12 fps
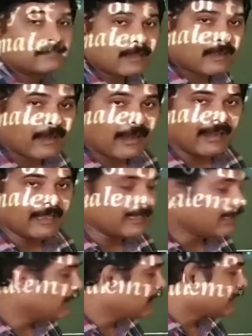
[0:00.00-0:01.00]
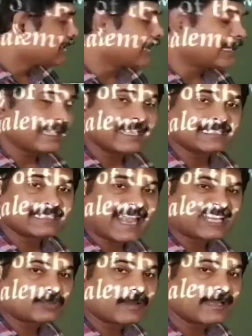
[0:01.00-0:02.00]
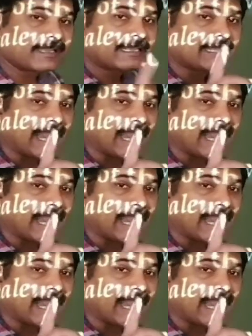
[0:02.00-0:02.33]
internally, that is actually